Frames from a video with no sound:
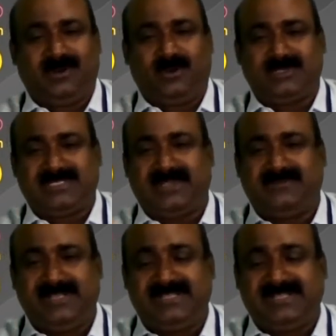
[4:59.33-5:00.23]
Lost
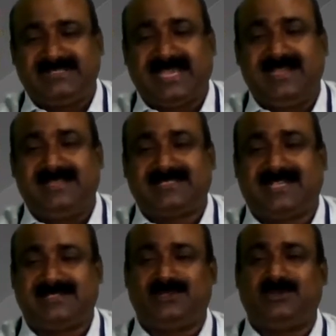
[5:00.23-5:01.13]
everything. The child
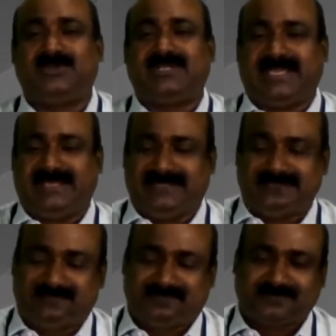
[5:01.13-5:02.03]
started to cry.
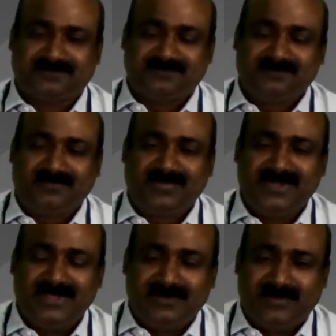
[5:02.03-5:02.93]

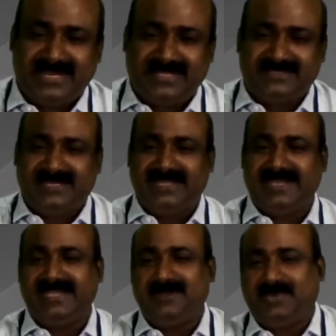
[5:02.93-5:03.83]
Whereas the
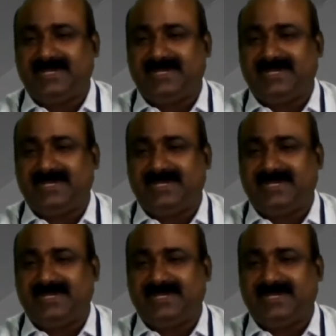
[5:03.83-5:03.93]
lady